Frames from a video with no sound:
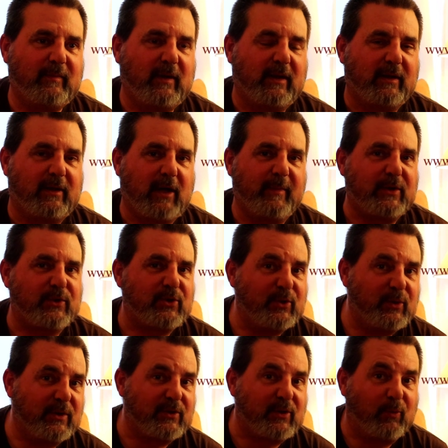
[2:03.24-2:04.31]
uh, coming
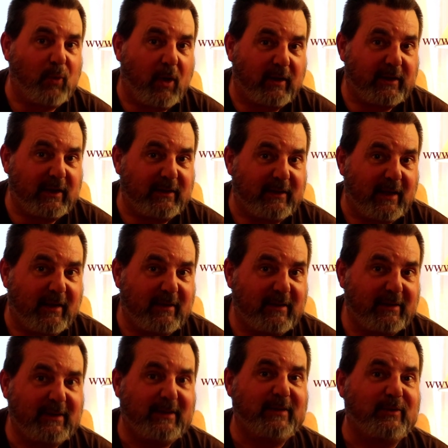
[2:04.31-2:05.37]
soon is The Walking Dead.
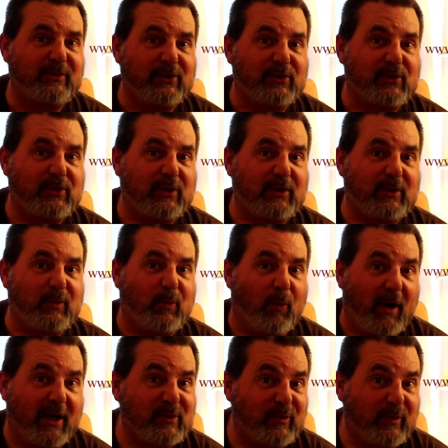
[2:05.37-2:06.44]
Woohoo! Uh,
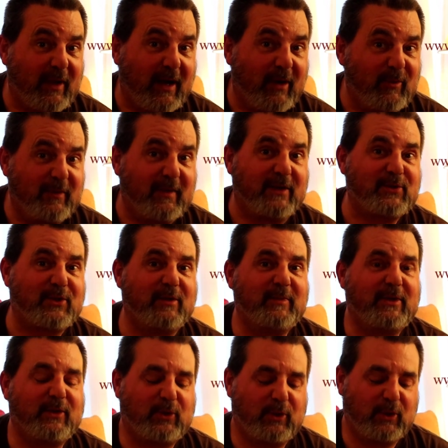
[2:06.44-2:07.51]
watch for that one. That's going to
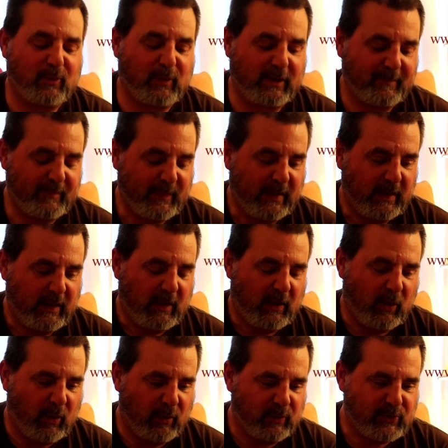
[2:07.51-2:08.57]
be a cool one.
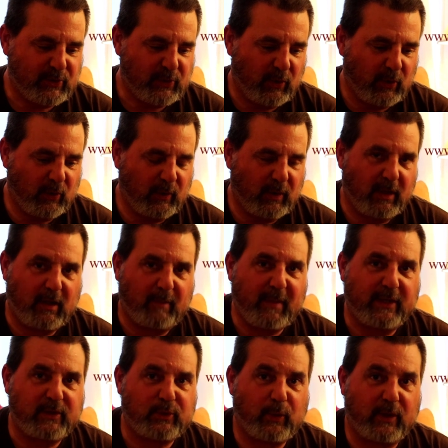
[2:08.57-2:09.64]
Also, uh,
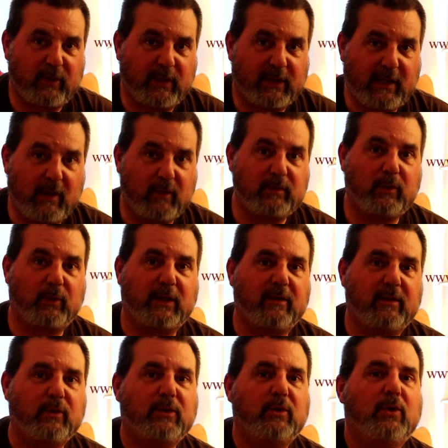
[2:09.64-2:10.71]
my Twitter account. Okay,
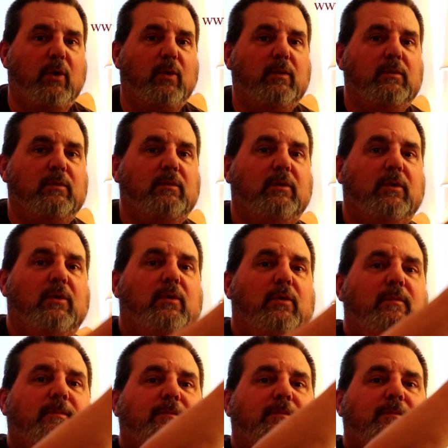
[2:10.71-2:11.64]
you can go. Go.